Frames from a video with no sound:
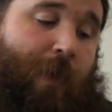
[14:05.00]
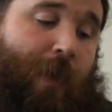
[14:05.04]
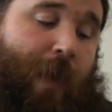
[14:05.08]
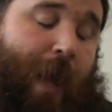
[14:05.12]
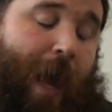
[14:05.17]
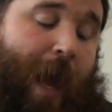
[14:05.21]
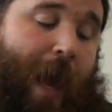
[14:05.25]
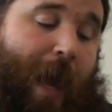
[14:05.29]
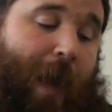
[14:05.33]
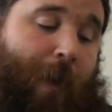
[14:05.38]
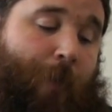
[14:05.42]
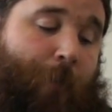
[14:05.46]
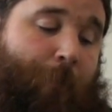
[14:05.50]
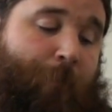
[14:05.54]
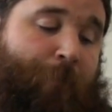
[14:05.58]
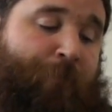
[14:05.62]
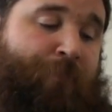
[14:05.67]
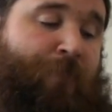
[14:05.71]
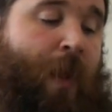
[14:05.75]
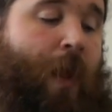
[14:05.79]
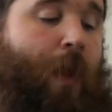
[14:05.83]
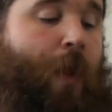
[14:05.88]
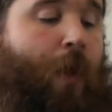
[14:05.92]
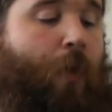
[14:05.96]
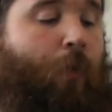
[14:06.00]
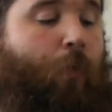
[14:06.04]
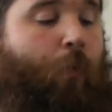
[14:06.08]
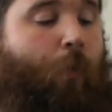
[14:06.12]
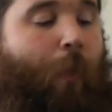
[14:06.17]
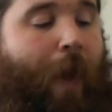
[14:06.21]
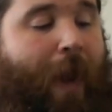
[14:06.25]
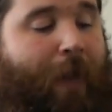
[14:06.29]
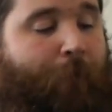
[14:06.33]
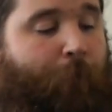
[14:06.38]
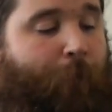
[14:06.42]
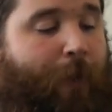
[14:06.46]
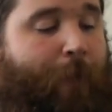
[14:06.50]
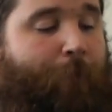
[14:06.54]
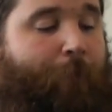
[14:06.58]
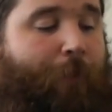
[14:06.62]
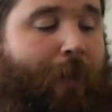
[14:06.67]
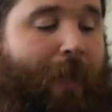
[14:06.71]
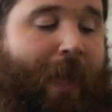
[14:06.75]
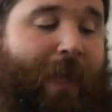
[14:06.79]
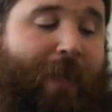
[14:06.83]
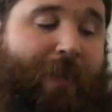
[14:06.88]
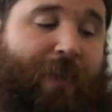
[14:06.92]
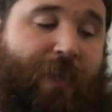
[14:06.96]
Now, when we
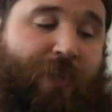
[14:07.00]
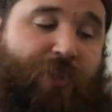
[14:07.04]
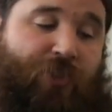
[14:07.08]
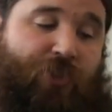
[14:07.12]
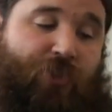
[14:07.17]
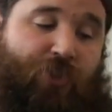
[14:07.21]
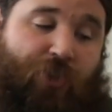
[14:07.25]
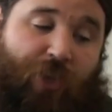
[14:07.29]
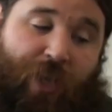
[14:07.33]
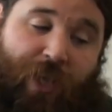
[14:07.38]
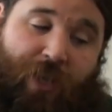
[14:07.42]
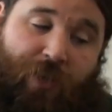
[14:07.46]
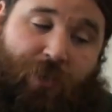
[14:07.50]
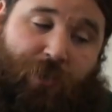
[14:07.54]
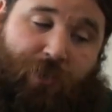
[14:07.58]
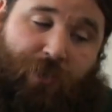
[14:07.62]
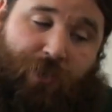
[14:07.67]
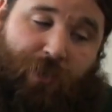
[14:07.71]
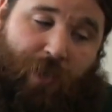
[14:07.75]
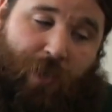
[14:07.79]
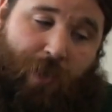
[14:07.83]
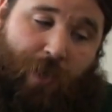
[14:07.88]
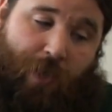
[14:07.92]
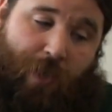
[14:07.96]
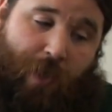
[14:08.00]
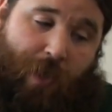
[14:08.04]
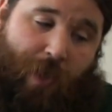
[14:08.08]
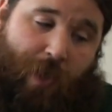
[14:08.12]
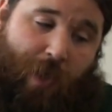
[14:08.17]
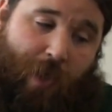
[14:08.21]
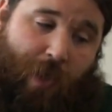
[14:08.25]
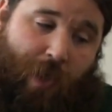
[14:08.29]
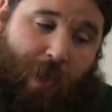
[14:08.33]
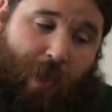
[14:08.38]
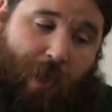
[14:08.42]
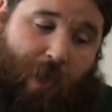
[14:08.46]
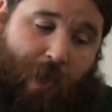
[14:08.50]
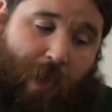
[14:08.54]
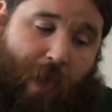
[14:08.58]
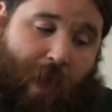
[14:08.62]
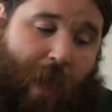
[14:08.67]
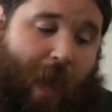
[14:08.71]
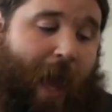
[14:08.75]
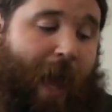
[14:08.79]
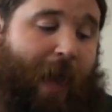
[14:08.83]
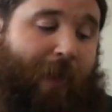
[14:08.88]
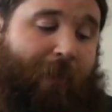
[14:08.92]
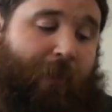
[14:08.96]
play this G chord
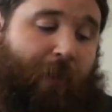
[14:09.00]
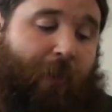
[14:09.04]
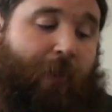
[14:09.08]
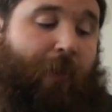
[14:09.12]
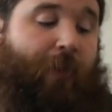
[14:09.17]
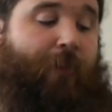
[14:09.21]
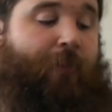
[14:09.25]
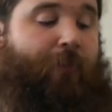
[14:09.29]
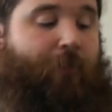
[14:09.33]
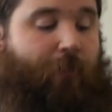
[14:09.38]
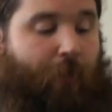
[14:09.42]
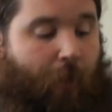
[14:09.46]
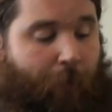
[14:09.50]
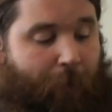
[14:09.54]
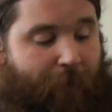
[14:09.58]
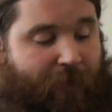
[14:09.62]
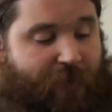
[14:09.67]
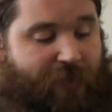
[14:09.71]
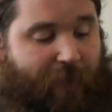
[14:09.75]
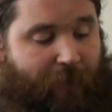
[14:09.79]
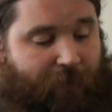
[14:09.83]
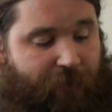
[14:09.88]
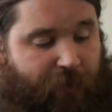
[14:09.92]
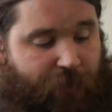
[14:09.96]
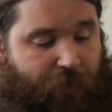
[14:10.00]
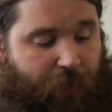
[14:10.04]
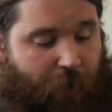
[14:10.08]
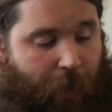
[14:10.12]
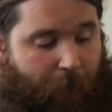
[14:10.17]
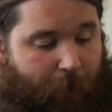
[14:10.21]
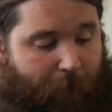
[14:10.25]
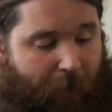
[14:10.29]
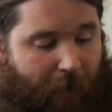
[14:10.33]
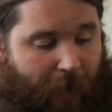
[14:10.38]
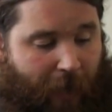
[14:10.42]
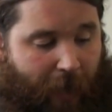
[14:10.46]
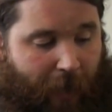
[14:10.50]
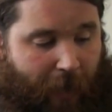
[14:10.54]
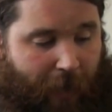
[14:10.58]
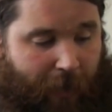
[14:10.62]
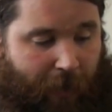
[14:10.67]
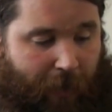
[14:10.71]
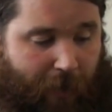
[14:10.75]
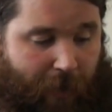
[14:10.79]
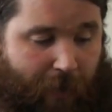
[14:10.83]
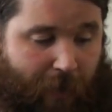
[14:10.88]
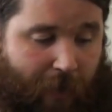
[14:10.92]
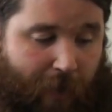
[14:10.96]
and the dominant 7 sharp and
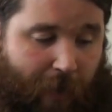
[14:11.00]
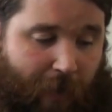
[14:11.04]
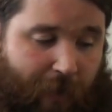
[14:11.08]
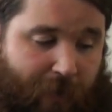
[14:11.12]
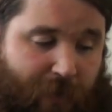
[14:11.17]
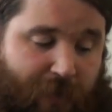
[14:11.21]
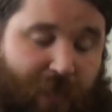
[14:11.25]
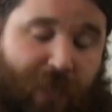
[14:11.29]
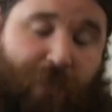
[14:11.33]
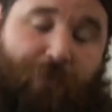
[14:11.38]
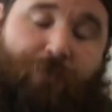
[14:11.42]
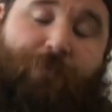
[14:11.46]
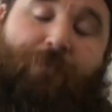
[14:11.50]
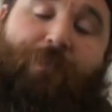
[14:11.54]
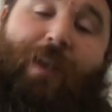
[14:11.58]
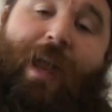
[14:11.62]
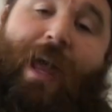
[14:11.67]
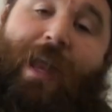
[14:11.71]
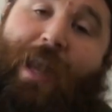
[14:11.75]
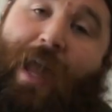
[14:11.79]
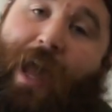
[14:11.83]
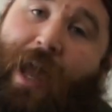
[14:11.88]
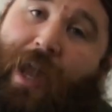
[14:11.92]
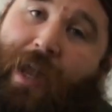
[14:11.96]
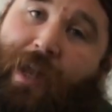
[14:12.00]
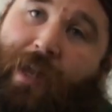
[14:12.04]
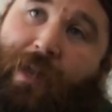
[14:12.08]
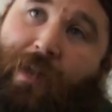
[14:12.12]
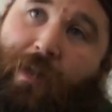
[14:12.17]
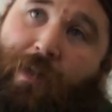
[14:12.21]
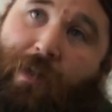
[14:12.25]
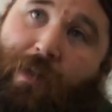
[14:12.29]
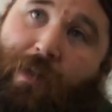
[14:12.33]
9 to the flat 9,